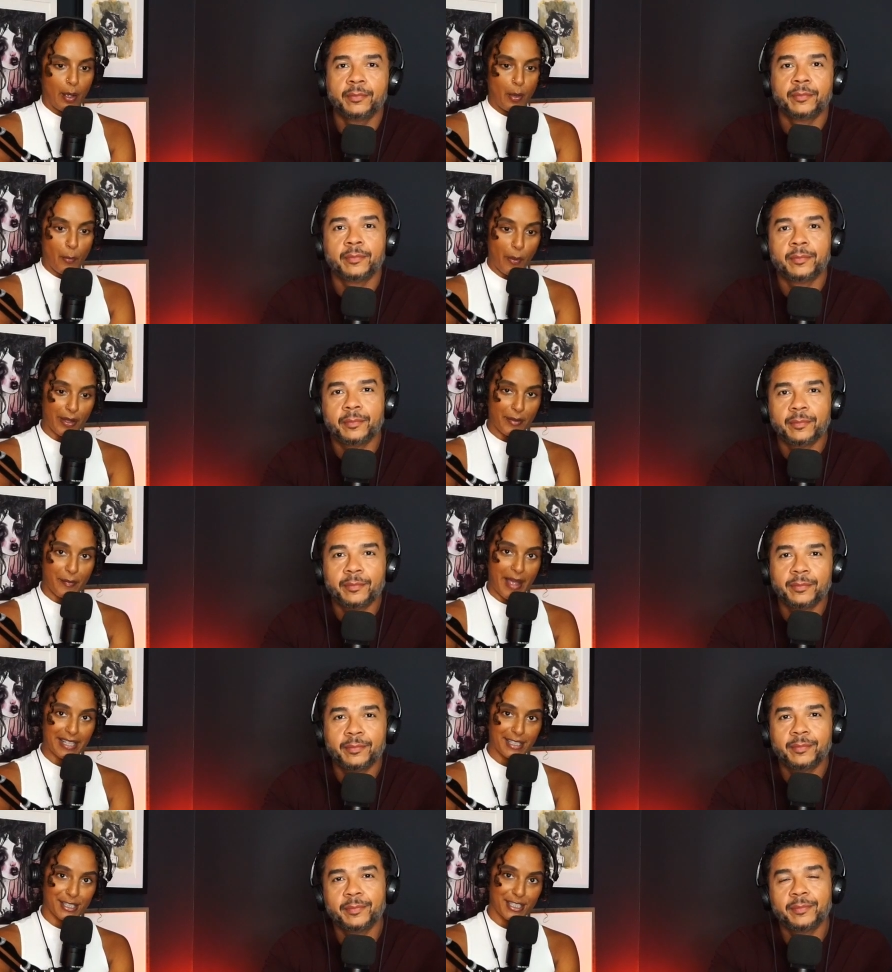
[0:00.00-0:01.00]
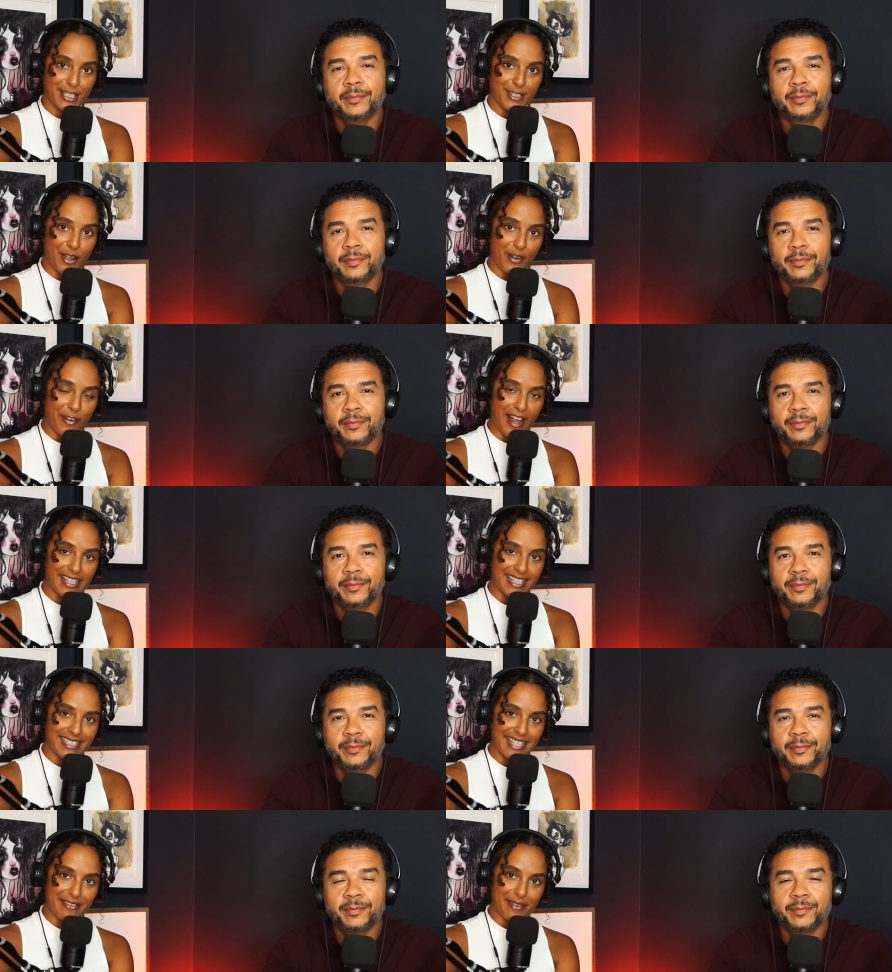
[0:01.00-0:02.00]
Speaker 1: Welcome back to Shit Talk Fridays,
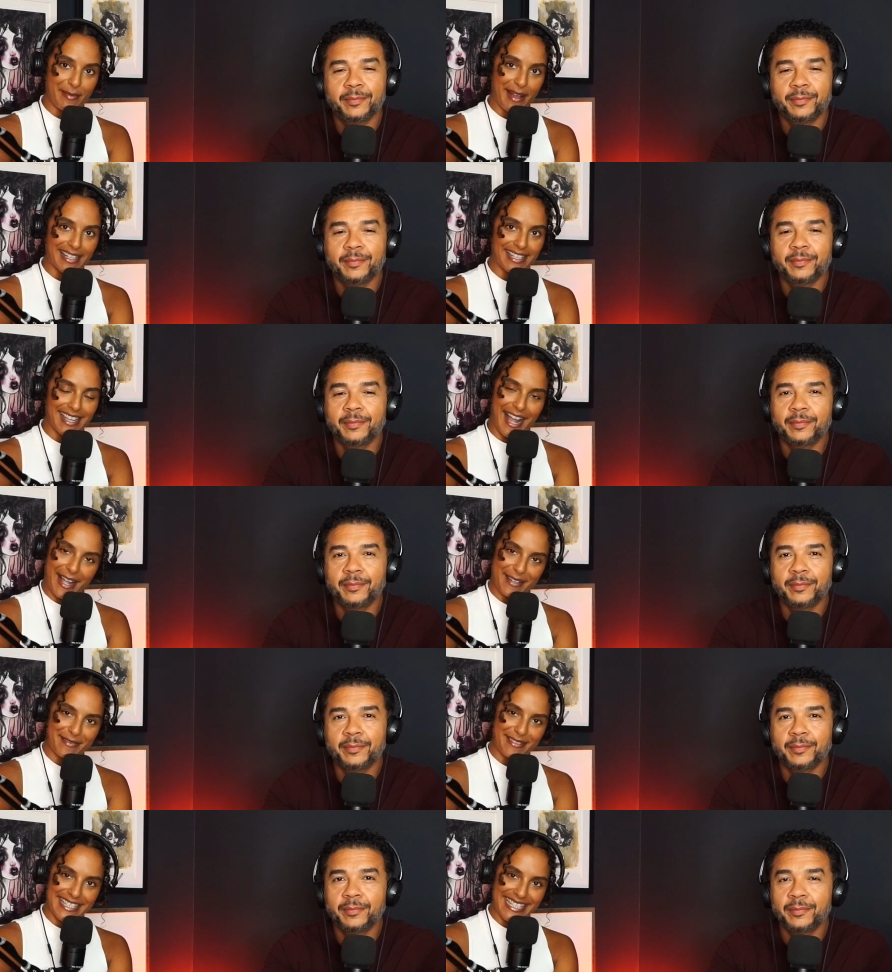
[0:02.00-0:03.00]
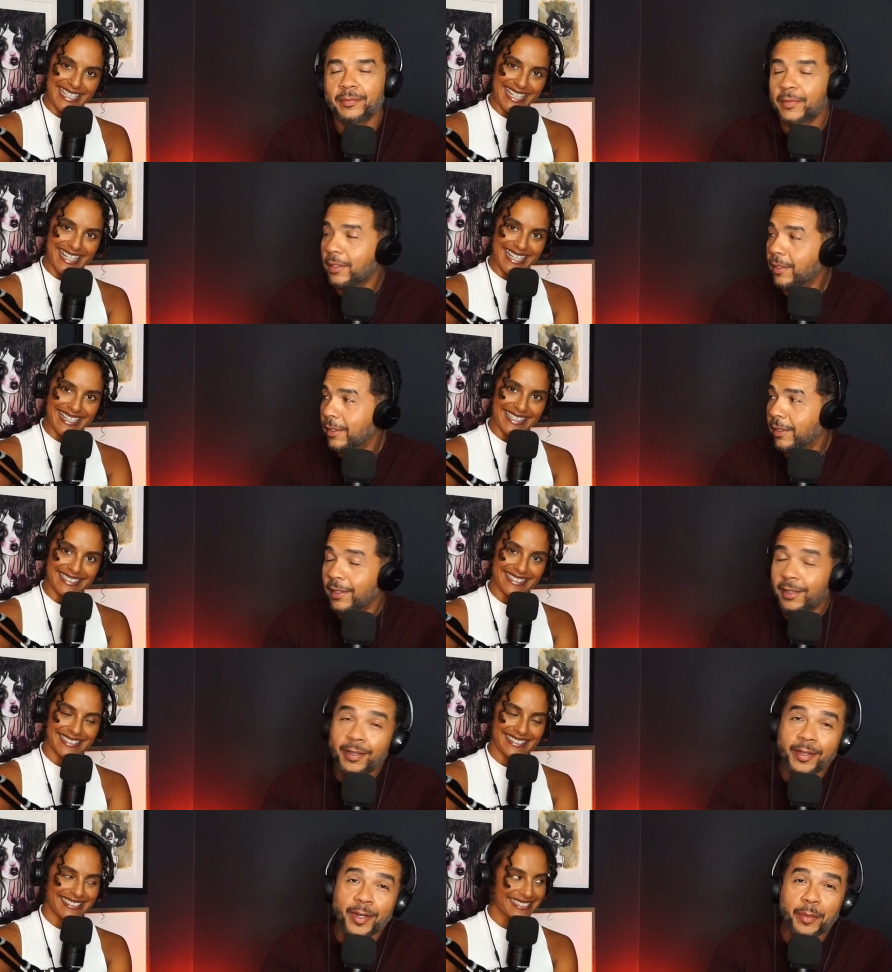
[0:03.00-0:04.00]
everybody. I'm Jeanna.
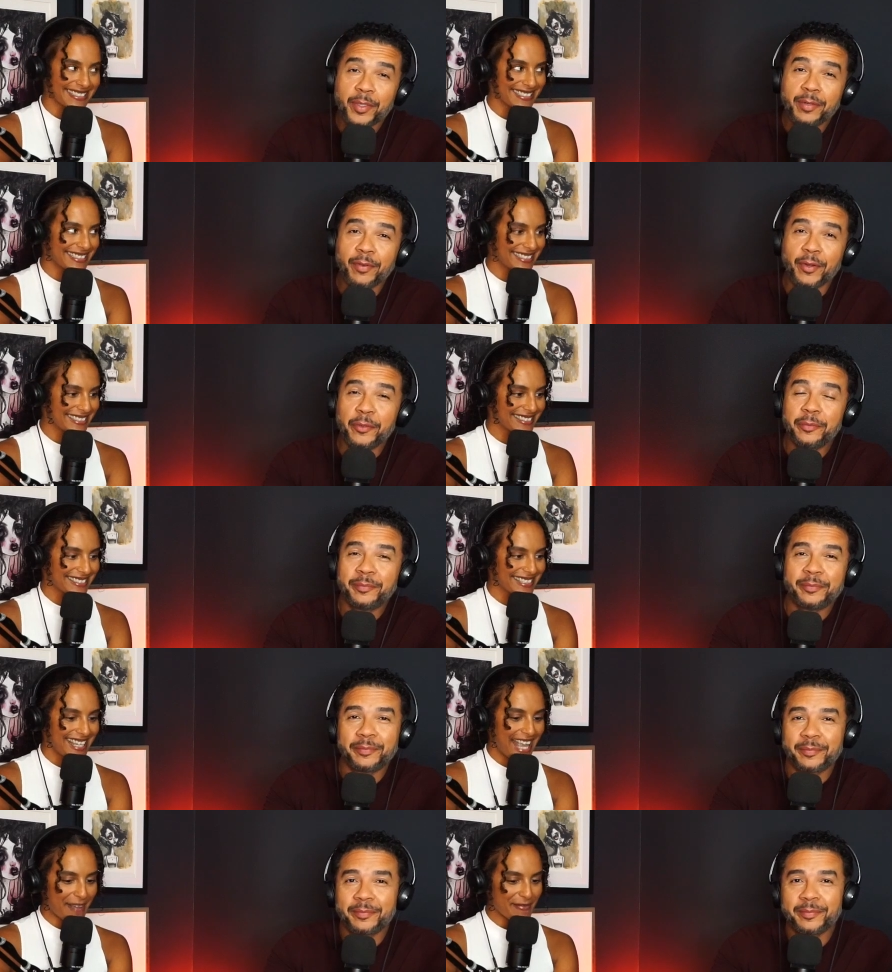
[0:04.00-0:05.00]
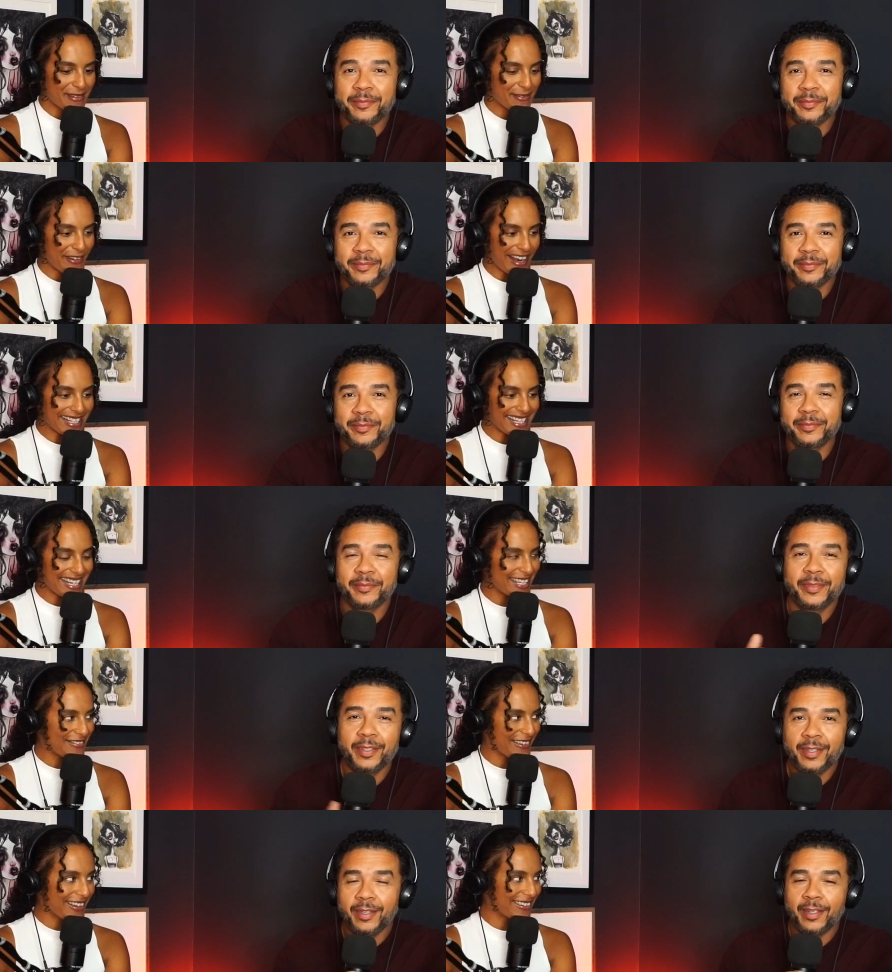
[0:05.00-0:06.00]
Speaker 2: And I'm Ivo.
Speaker 1: Happy Friday,
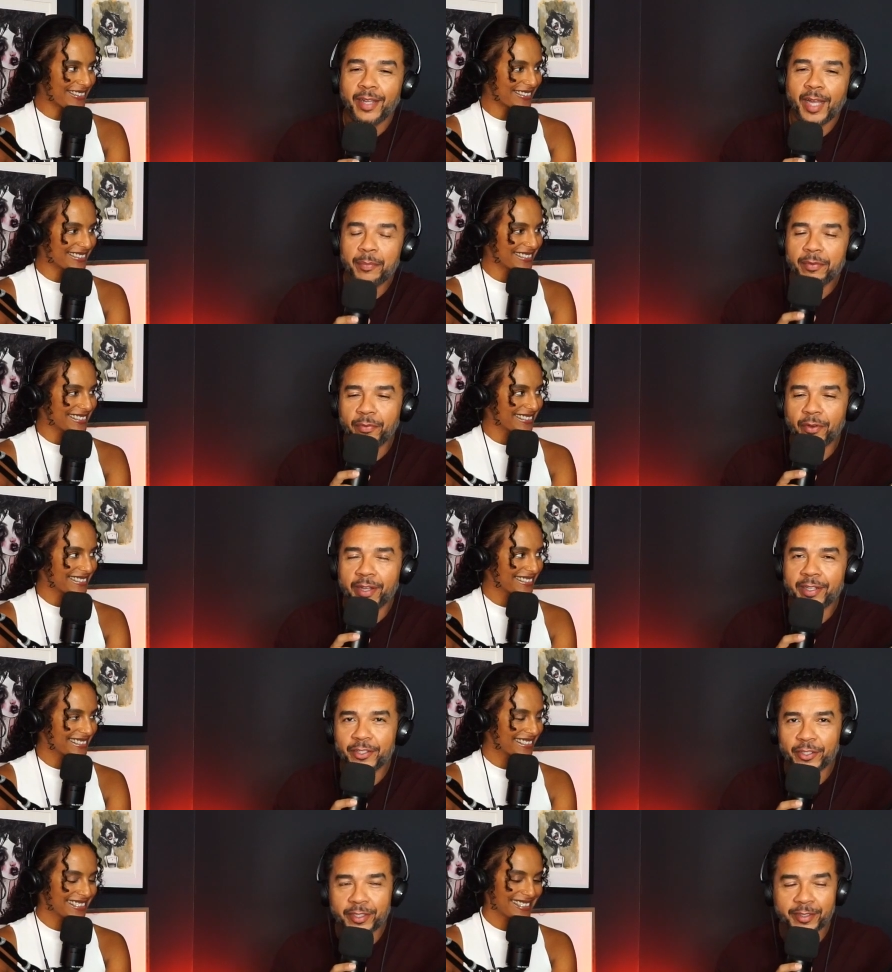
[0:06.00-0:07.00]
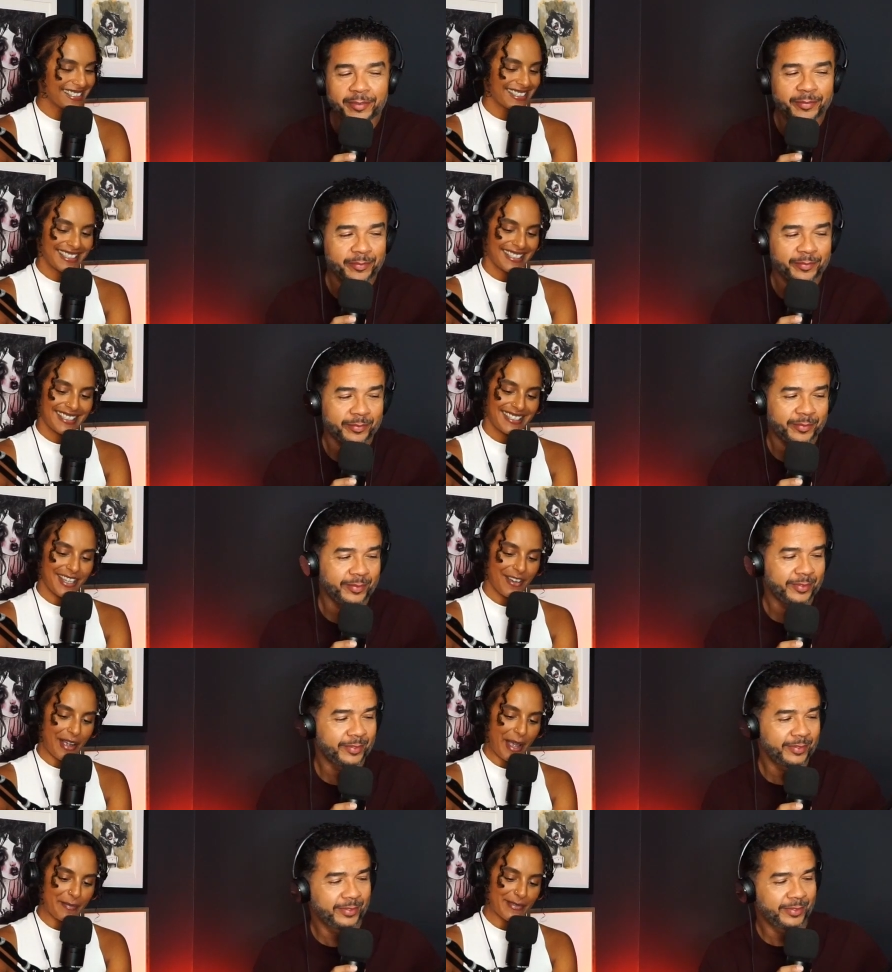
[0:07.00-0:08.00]
Ivo.
Speaker 2: Happy Friday, Jeanna.
Speaker 1: Yo,
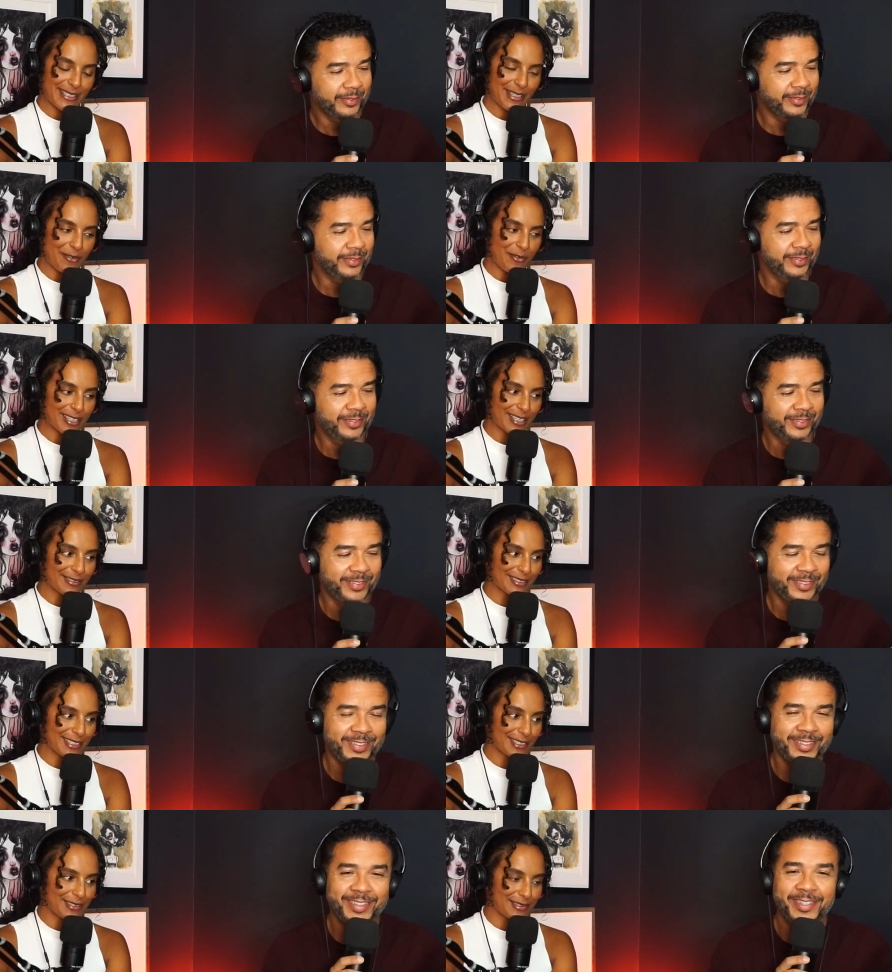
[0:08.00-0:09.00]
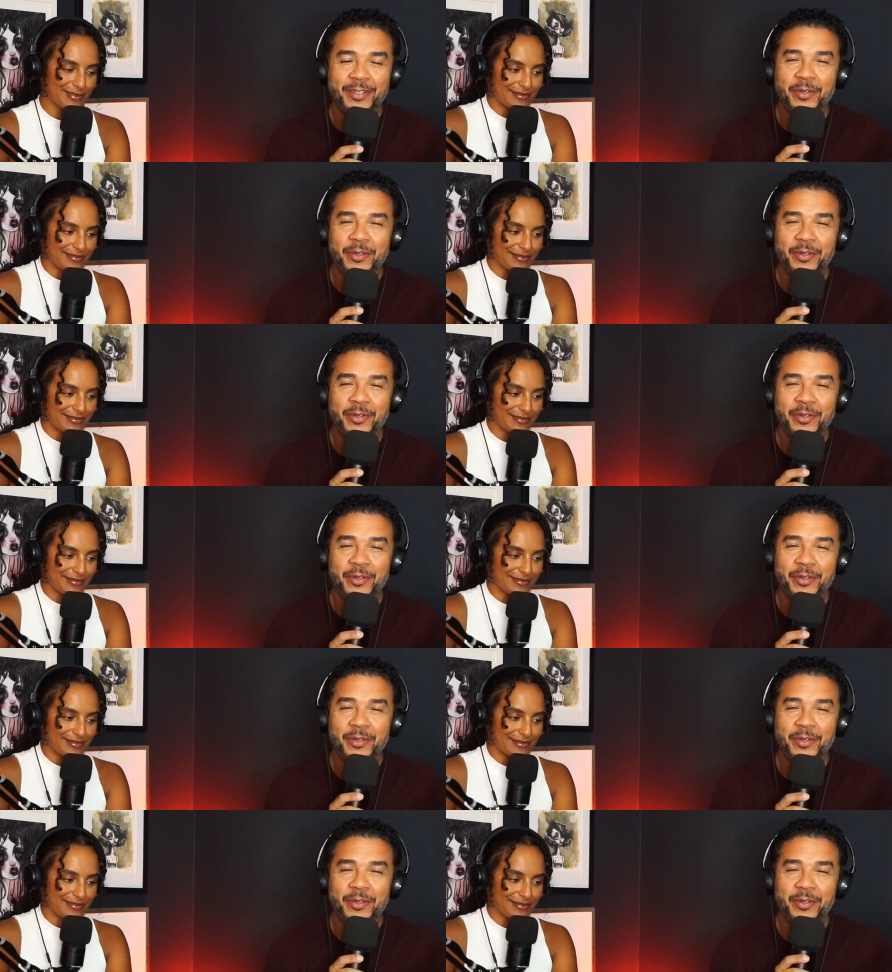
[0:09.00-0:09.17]
episode 102.